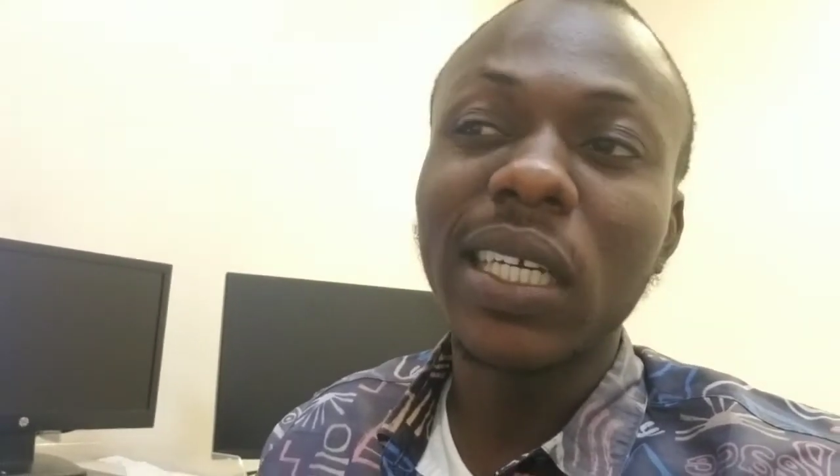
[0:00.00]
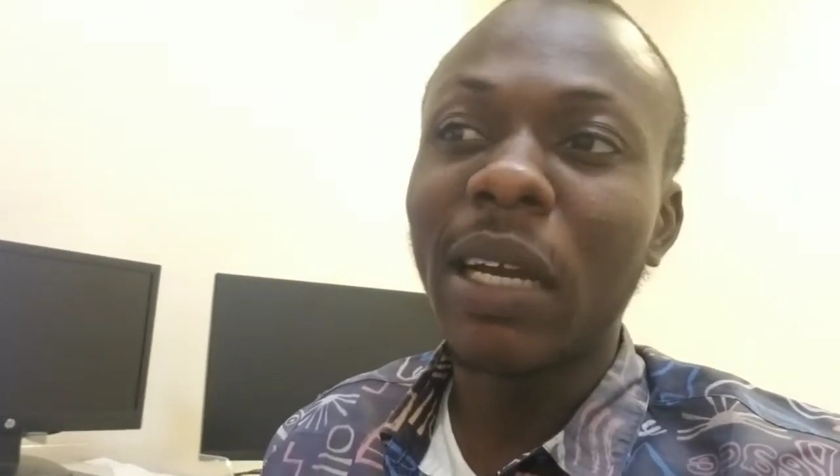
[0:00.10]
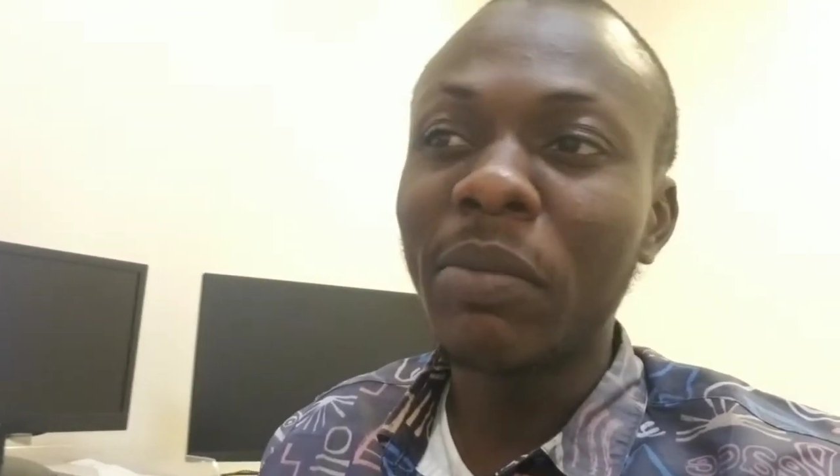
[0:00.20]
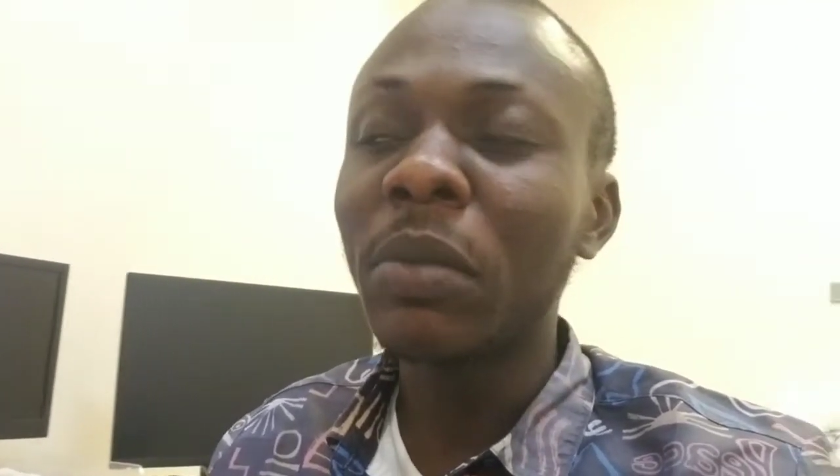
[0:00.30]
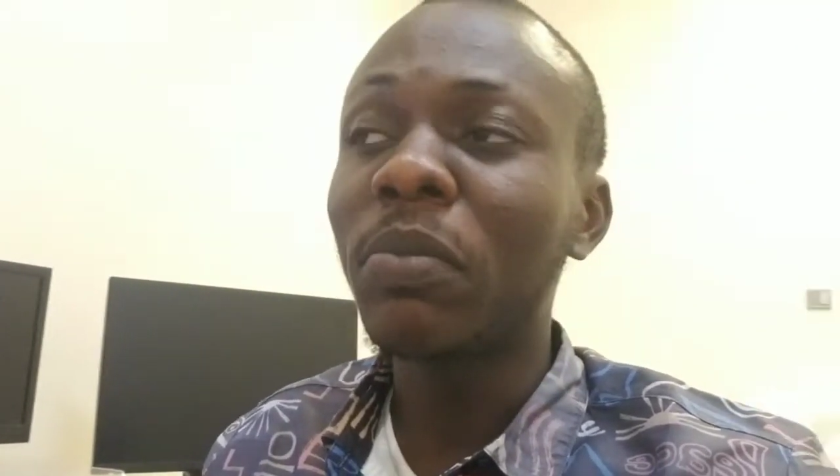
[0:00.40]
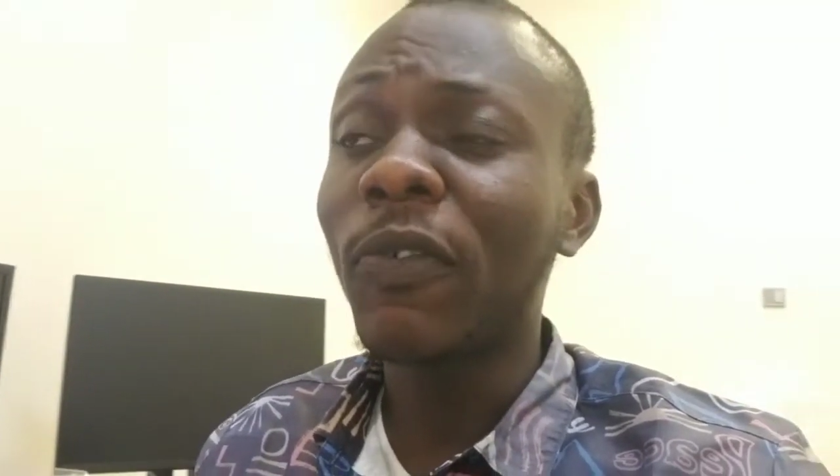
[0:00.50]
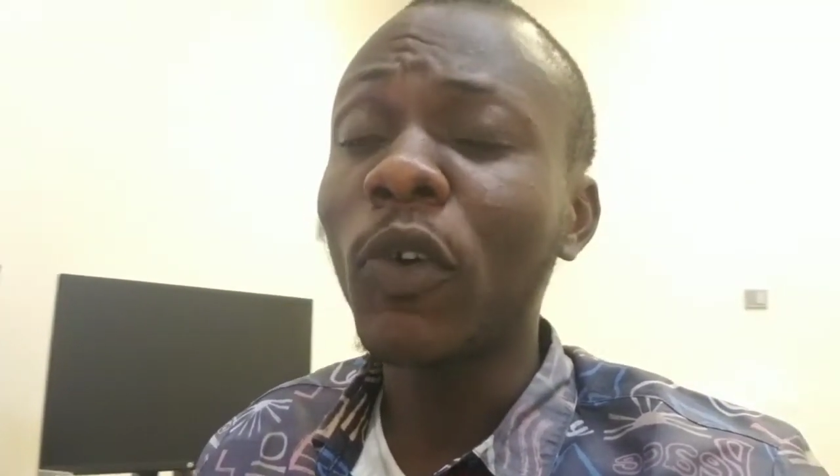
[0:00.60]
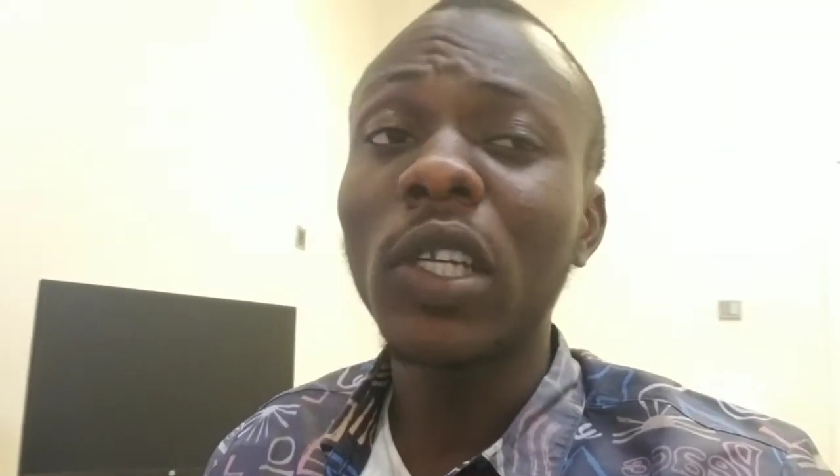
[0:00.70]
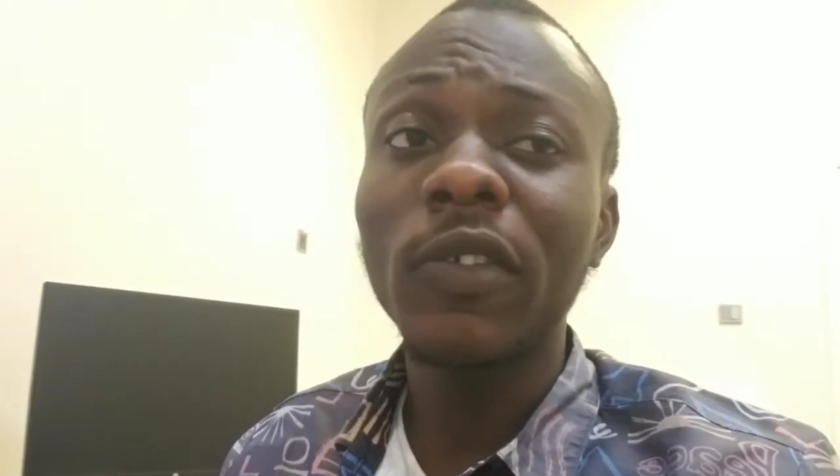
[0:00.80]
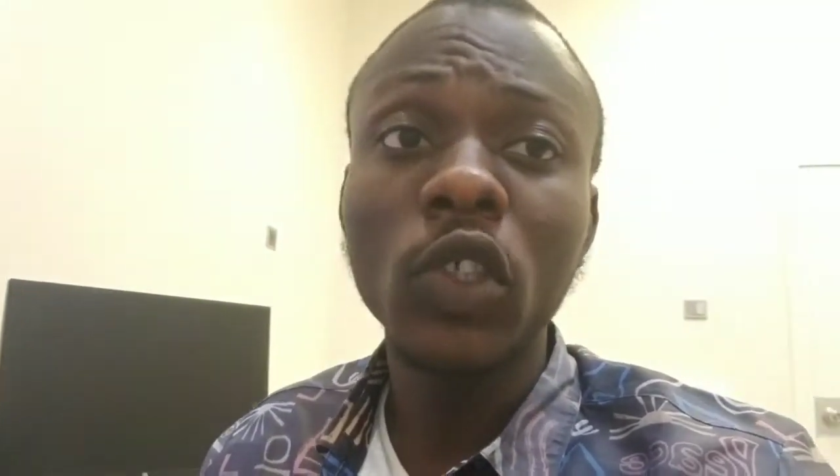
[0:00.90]
I mean, before
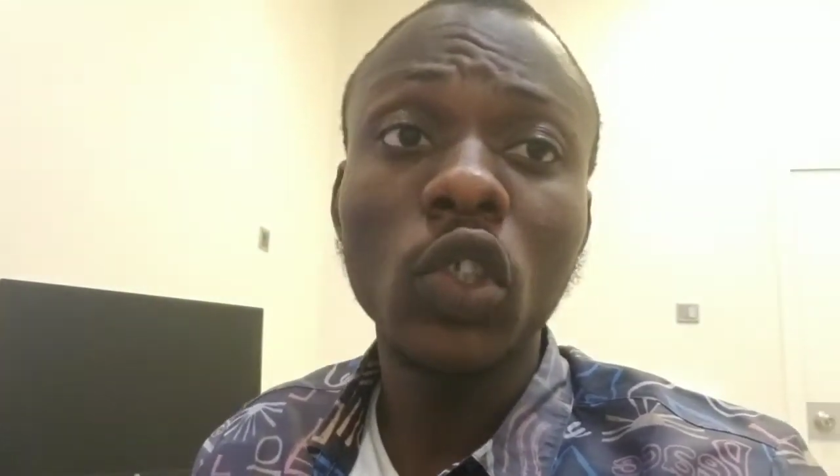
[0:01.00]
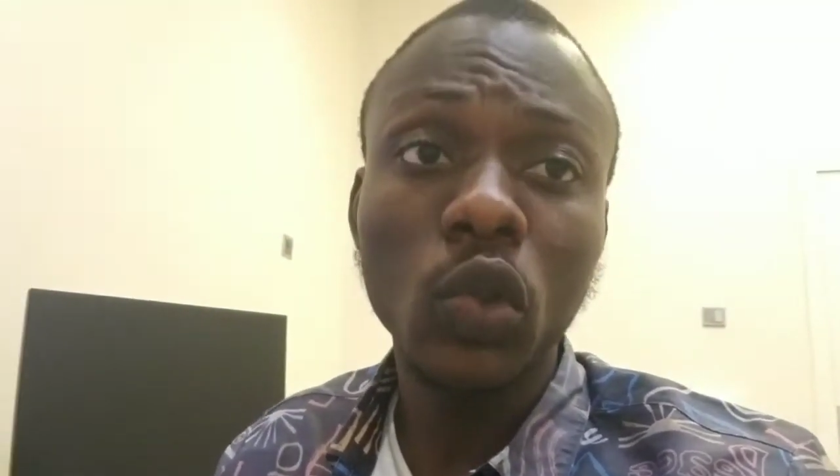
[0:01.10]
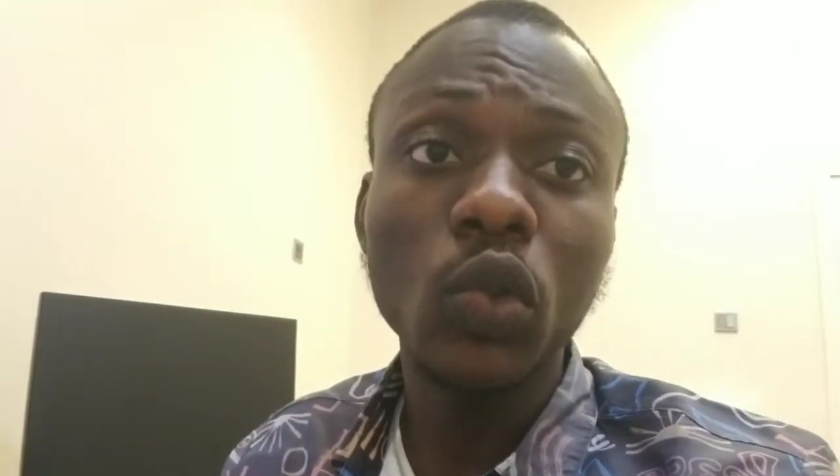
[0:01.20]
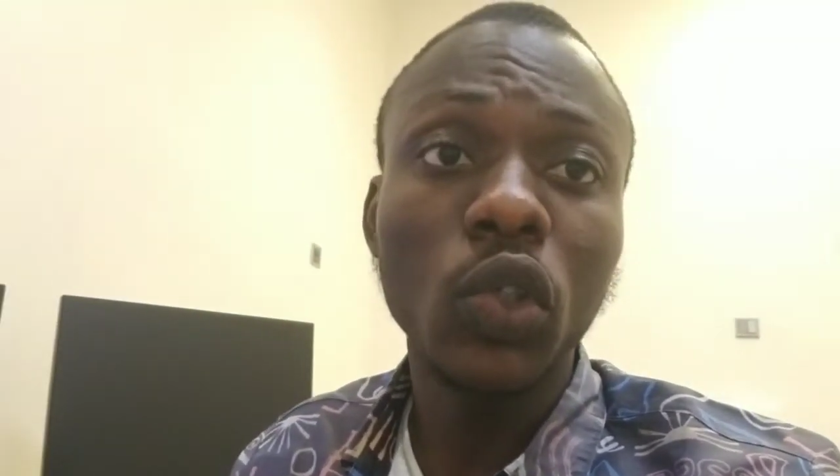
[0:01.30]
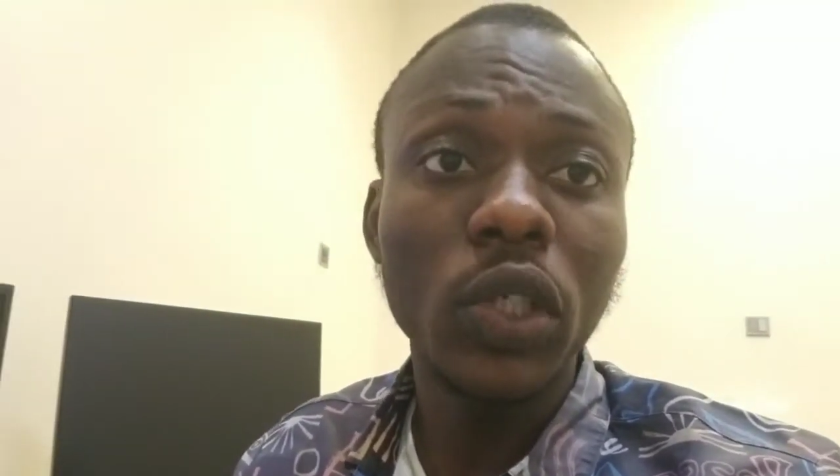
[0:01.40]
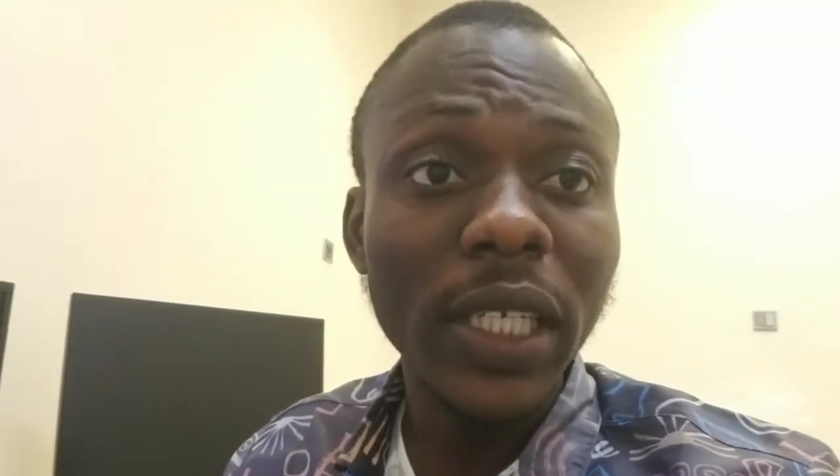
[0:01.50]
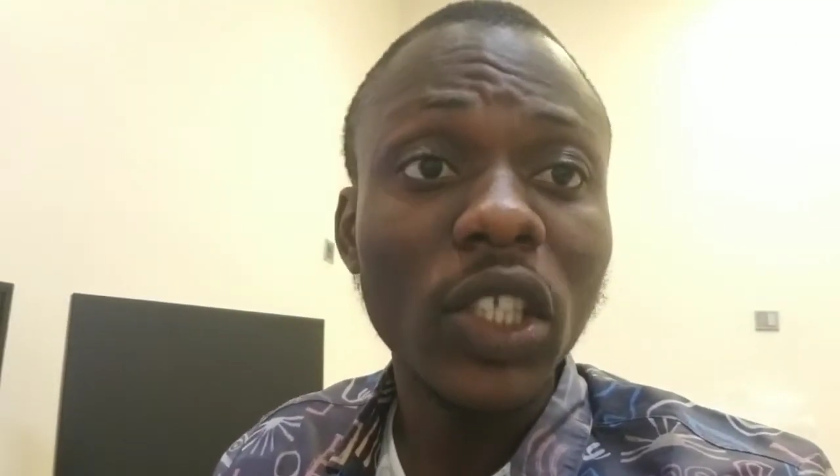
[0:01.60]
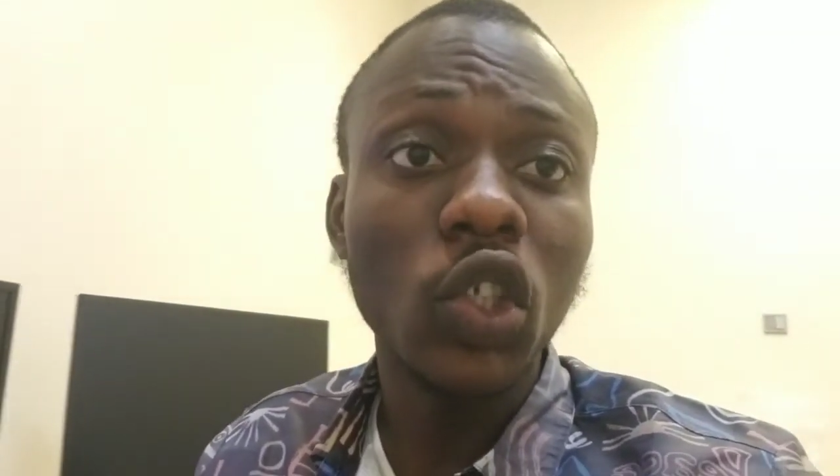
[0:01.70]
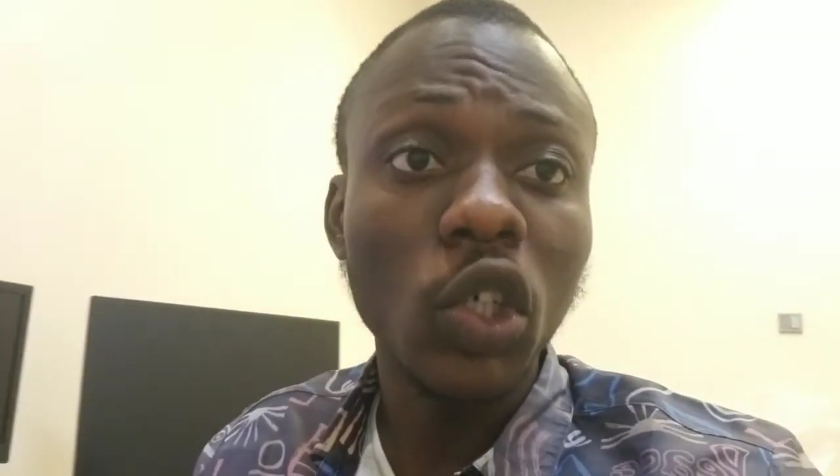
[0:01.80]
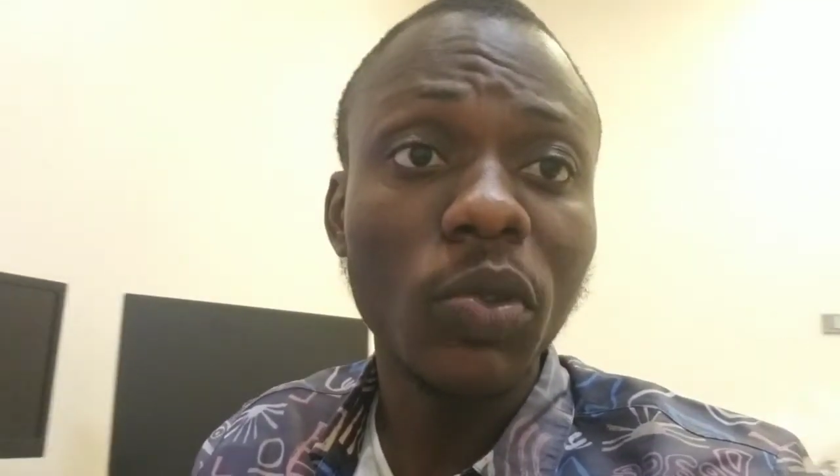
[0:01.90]
leaving school, you get
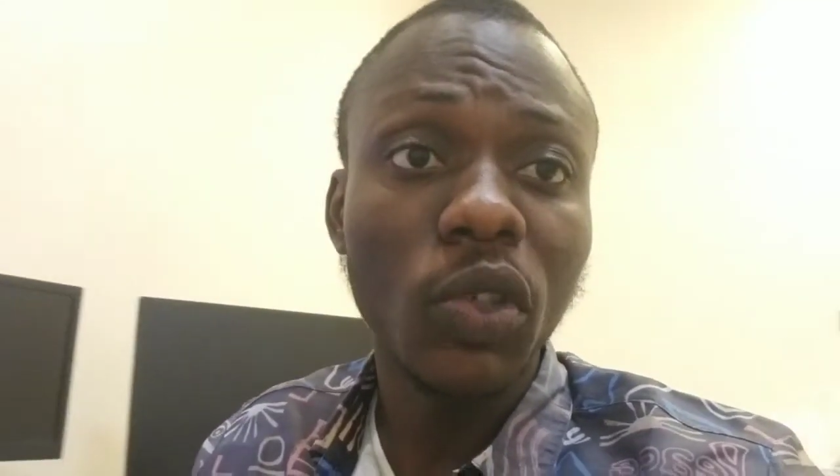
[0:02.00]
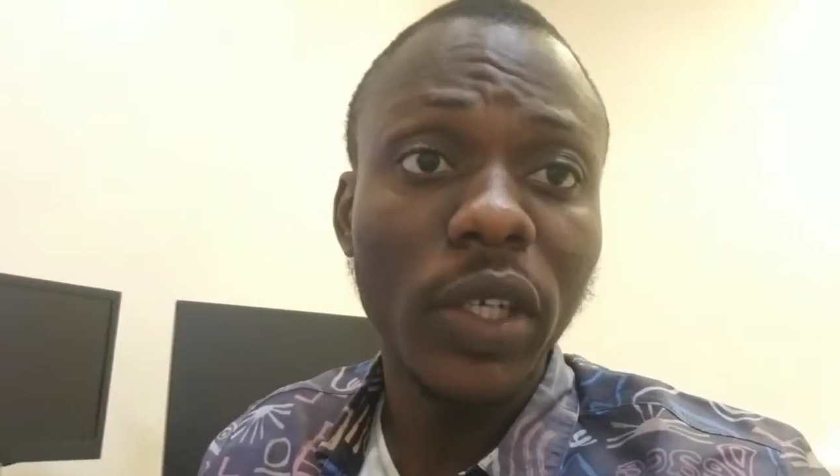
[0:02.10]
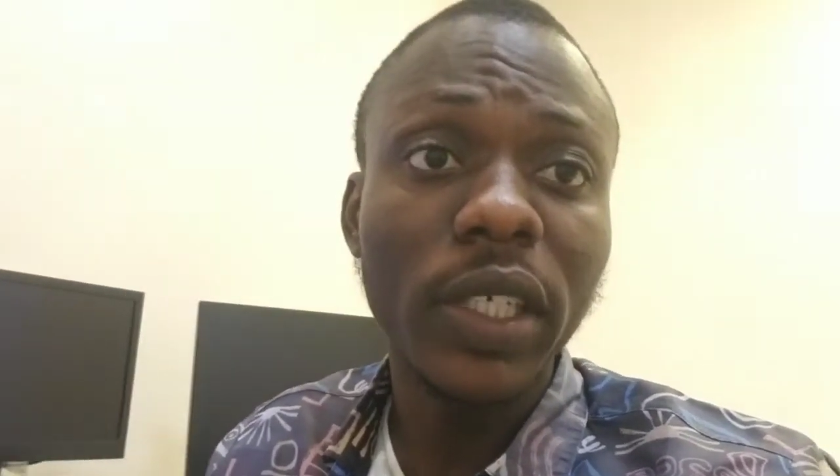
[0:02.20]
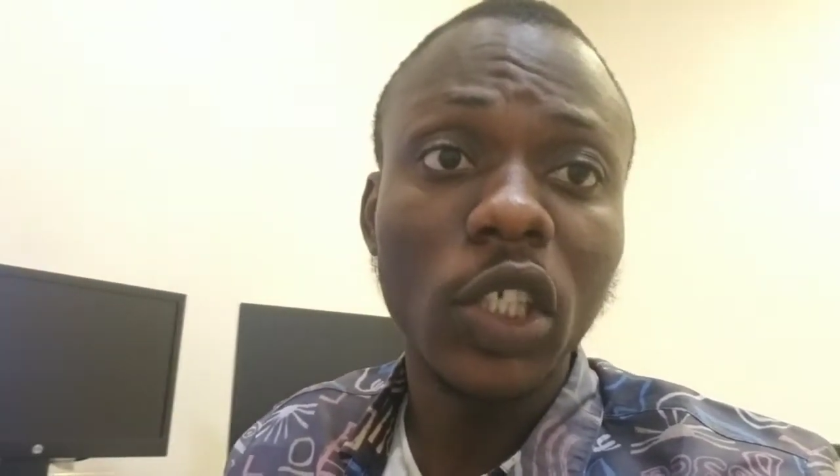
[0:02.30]
jobs already.